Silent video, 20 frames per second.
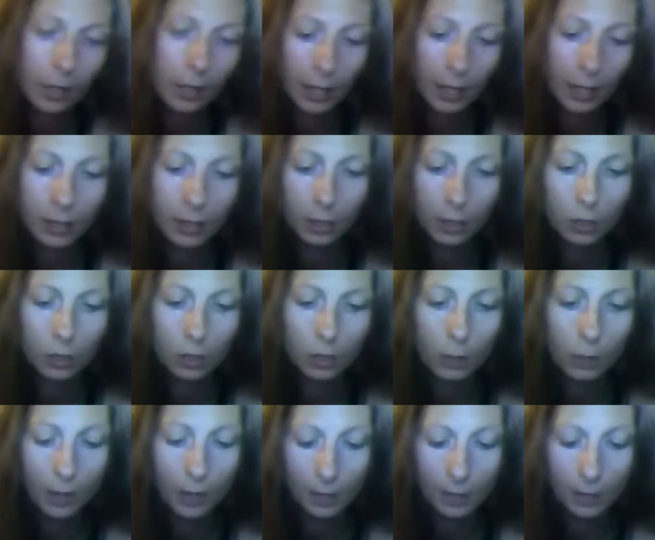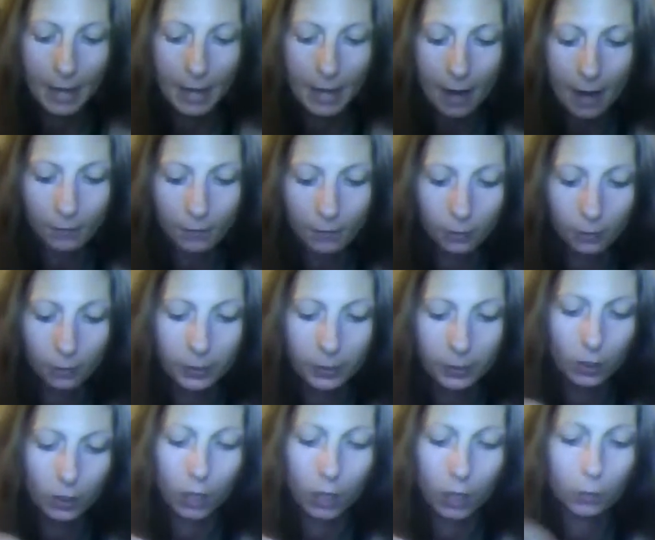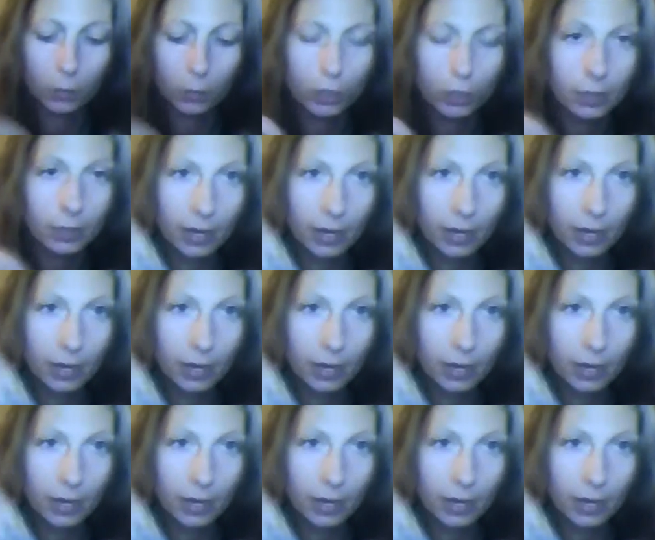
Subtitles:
And you have the affluence card, which is 10 of